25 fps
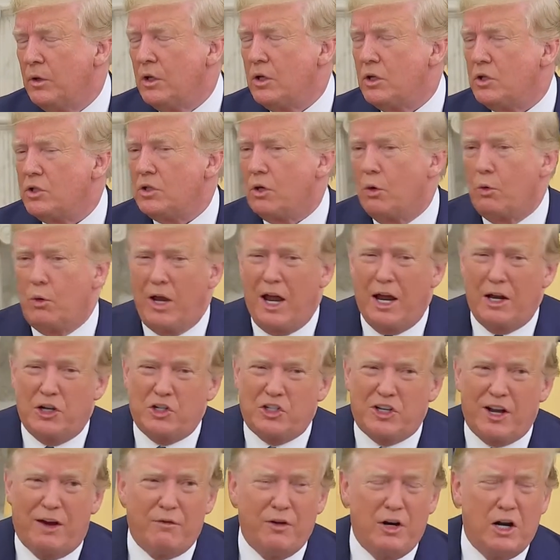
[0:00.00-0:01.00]
So we had
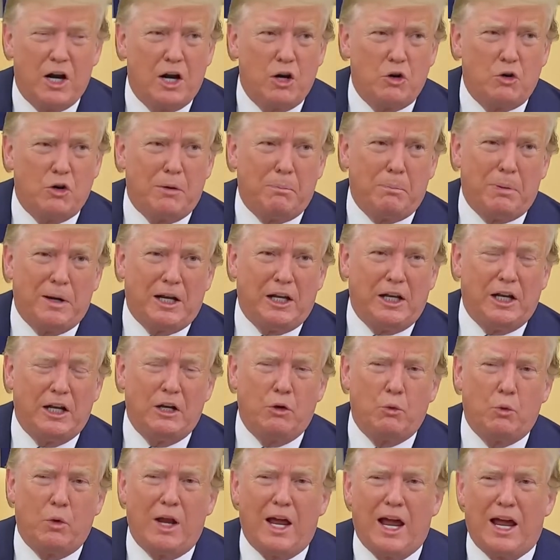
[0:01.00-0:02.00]
seven hundred billion
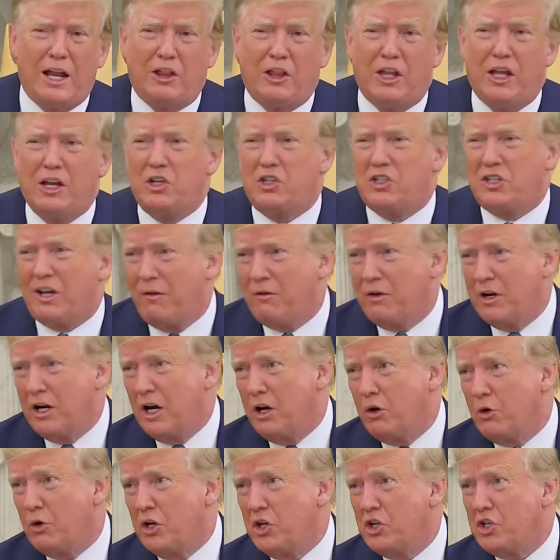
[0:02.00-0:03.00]
dollars. We had then seven
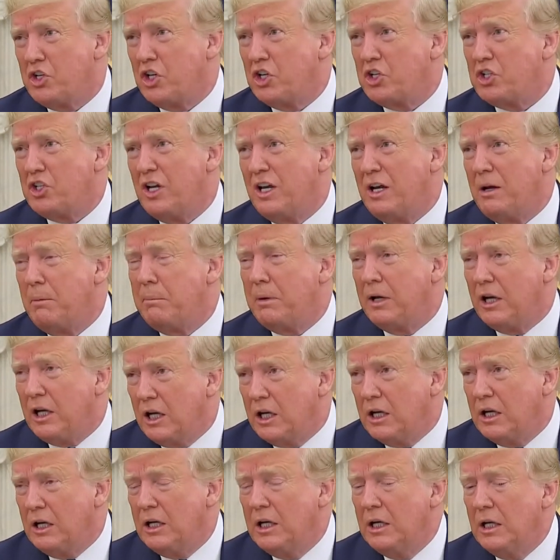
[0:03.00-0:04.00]
hundred sixteen
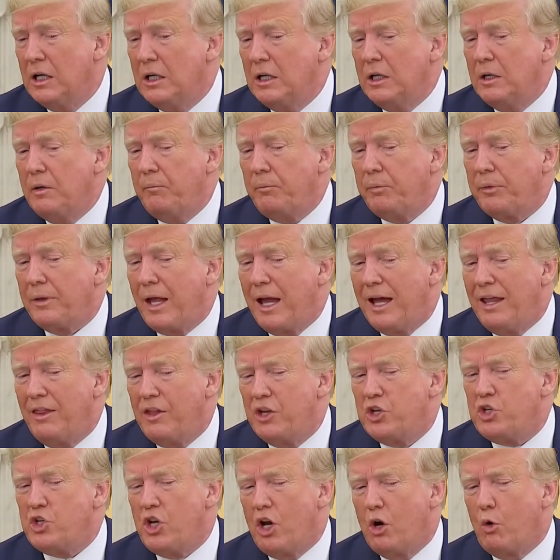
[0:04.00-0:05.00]
billion dollars. And
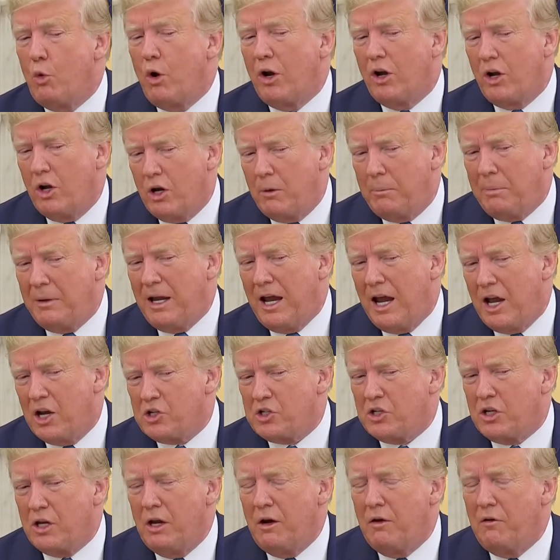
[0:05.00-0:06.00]
this year, we're going to be
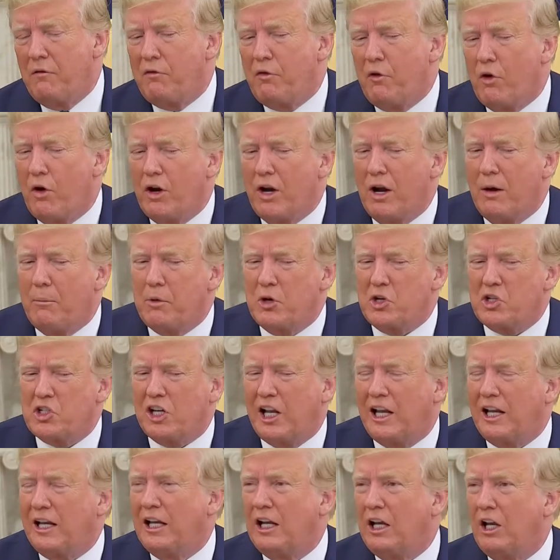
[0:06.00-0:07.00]
asking for a number
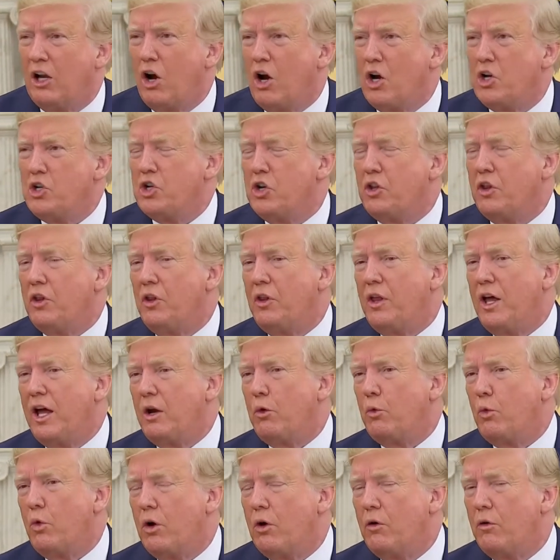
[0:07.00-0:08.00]
slightly larger than
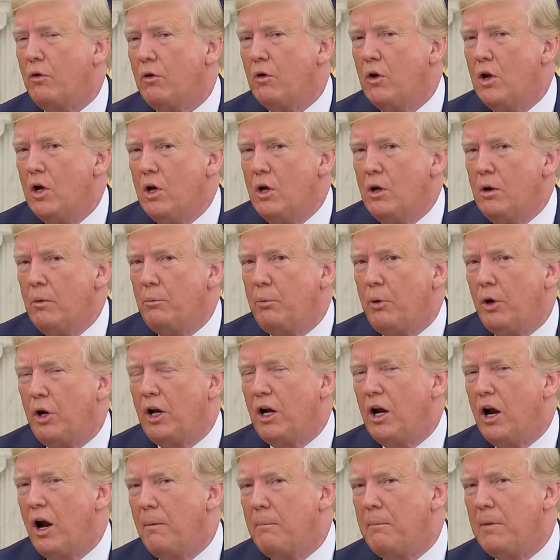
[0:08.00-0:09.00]
that. We're
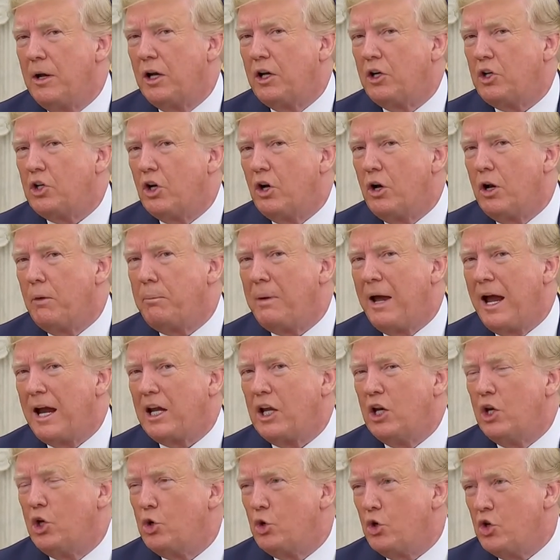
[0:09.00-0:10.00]
putting our military back
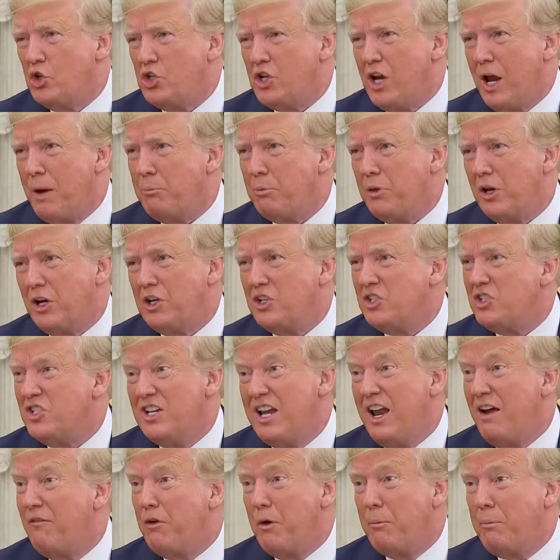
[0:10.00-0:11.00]
into a shape that it's
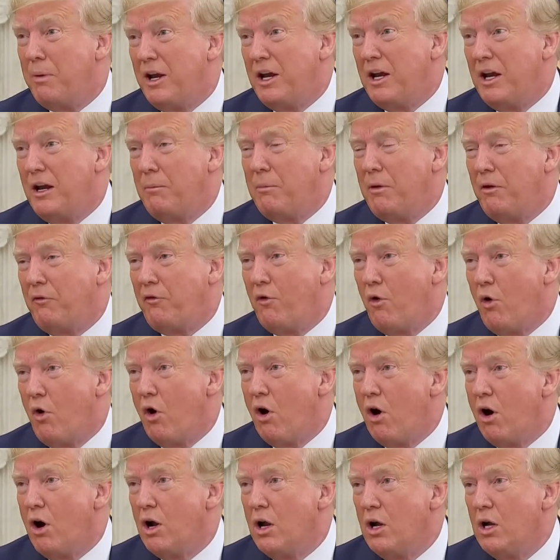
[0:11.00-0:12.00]
never been in
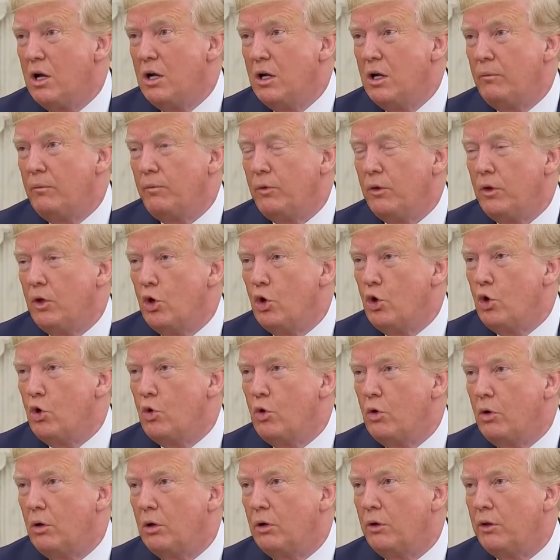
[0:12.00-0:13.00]
before.
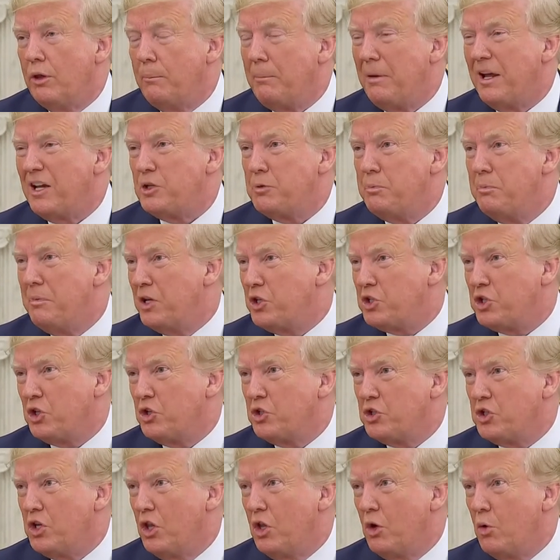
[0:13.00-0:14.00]
New, the best
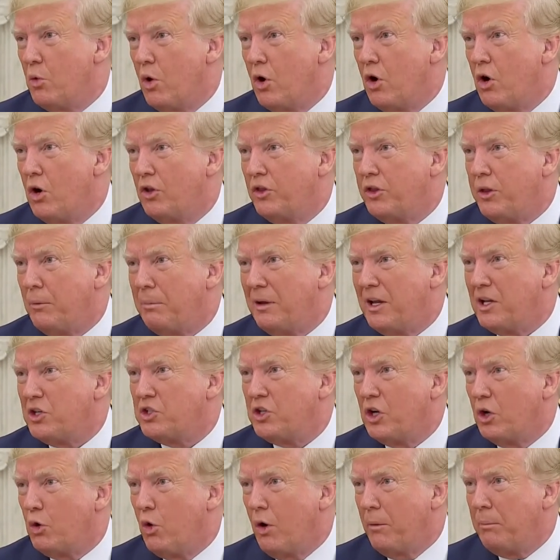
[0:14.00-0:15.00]
missiles in the world, the
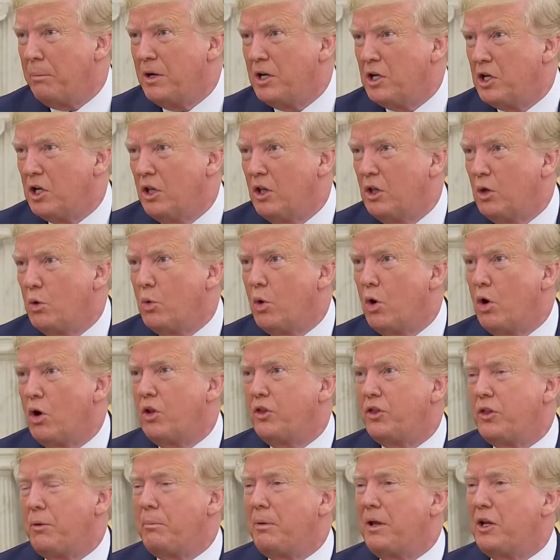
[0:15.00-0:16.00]
best equipment in the
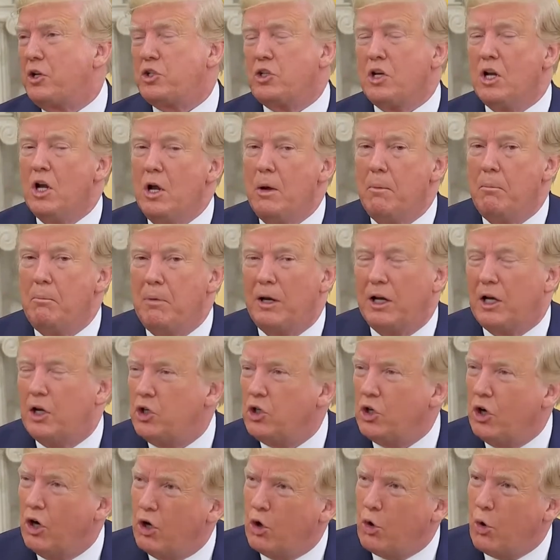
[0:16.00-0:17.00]
world, the best
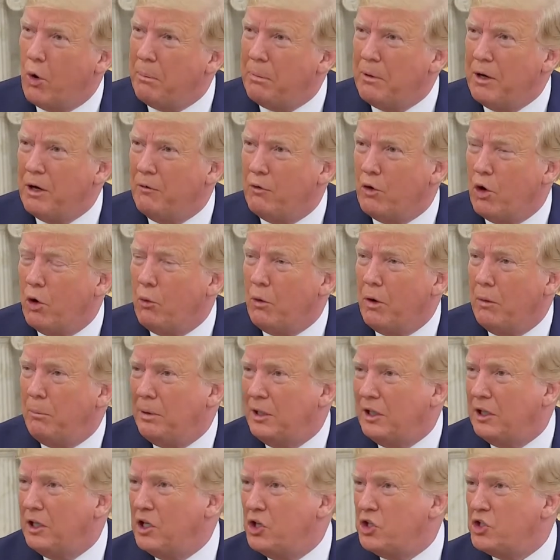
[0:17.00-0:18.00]
military equipment of all. We're
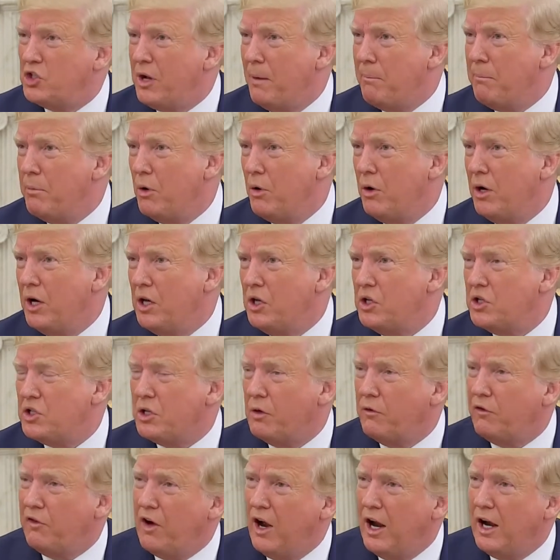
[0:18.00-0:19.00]
building submarines,
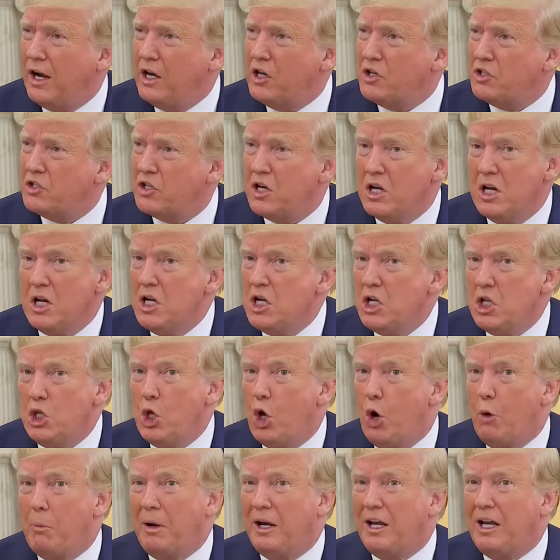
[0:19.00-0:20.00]
the finest.
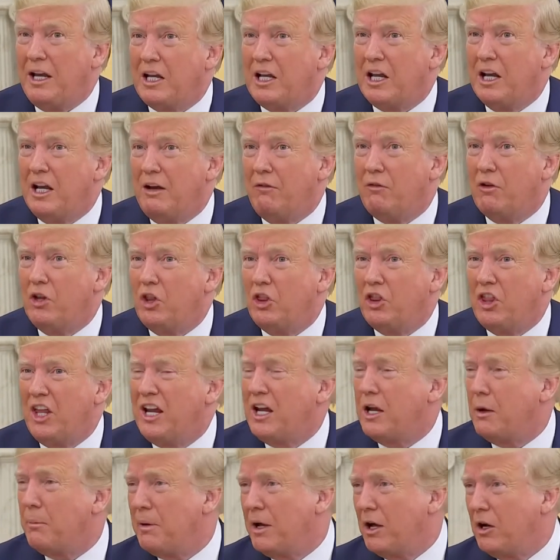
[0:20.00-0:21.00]
nobody can even
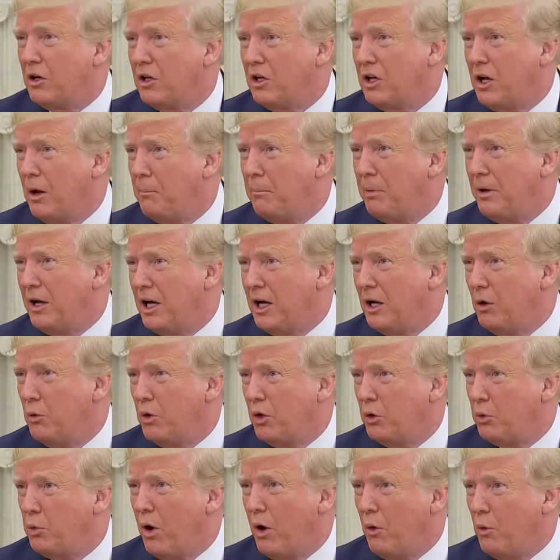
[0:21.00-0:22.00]
think about competing
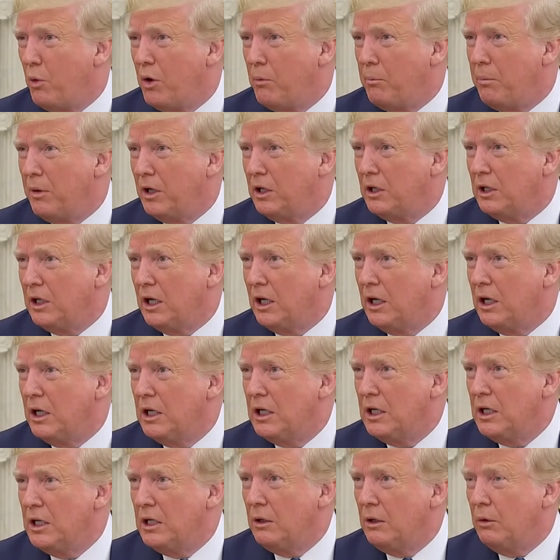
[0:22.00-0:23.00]
with what we're building.
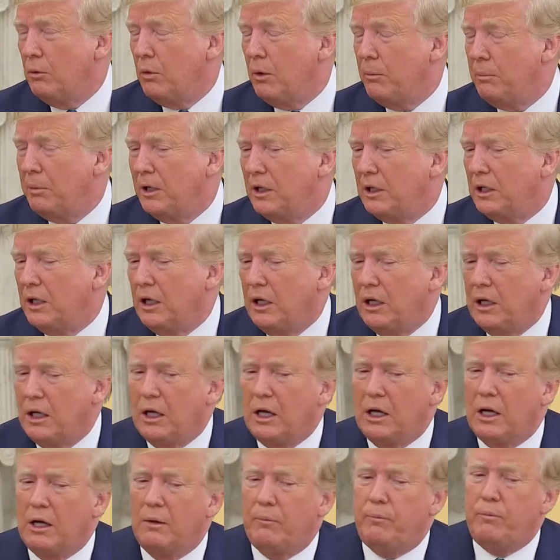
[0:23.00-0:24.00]
We're building,
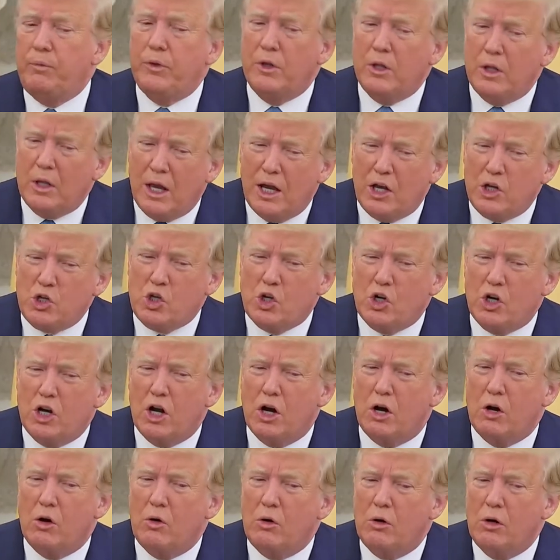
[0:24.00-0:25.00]
uh, as you
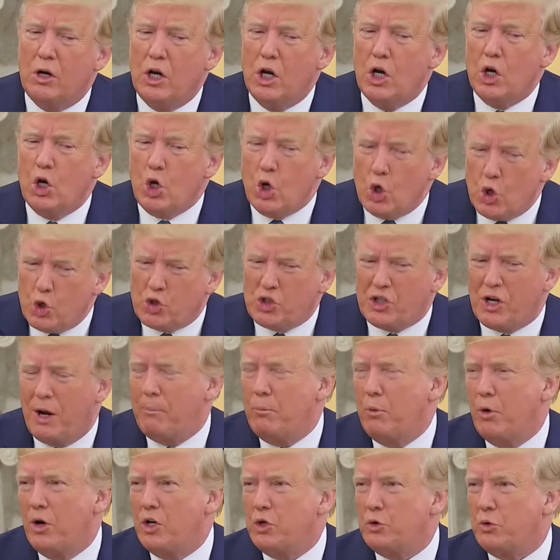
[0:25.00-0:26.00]
know, new
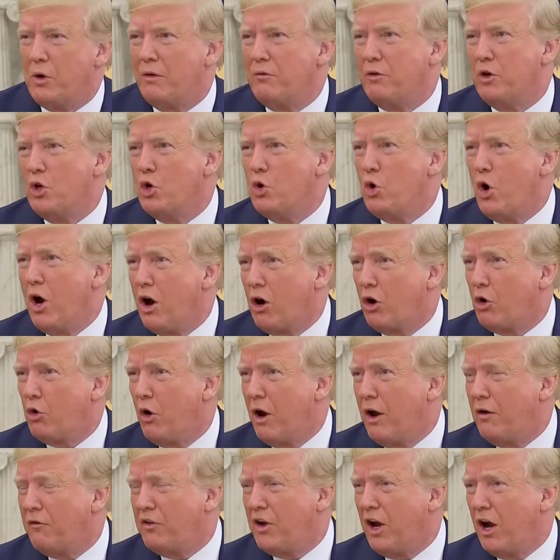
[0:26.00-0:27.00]
submarines. We have a new
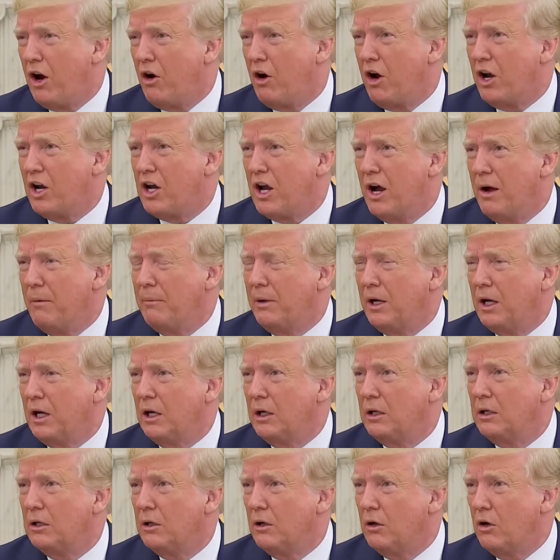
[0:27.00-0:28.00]
aircraft carrier
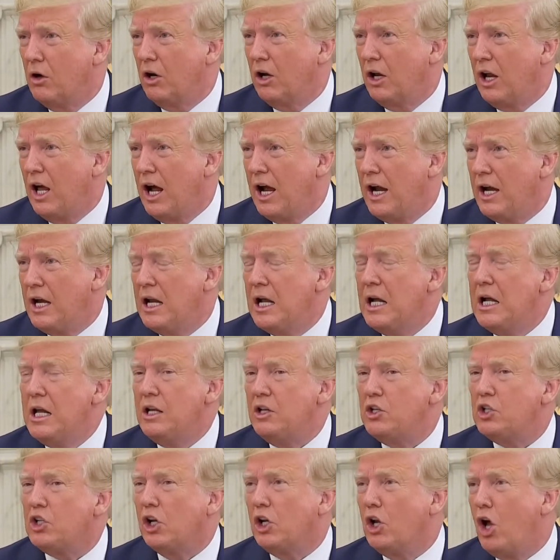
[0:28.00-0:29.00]
coming online.
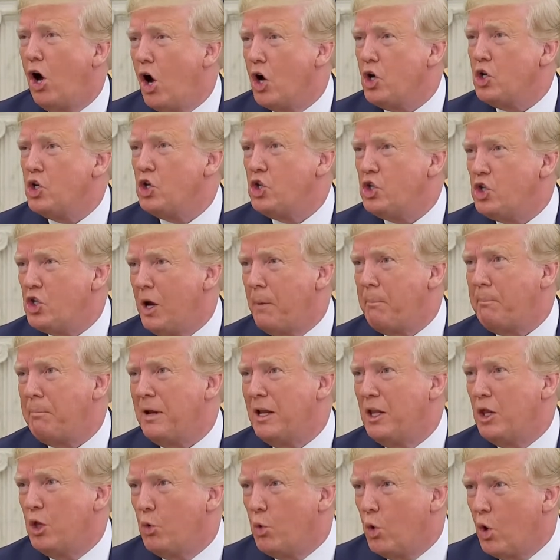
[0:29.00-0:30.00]
It's the largest ship
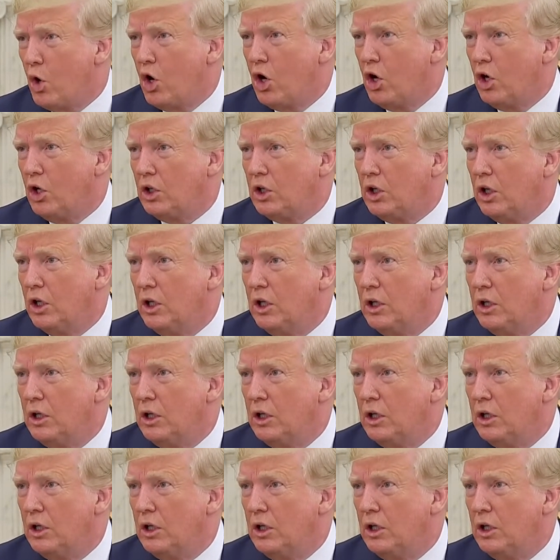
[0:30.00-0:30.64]
in the world.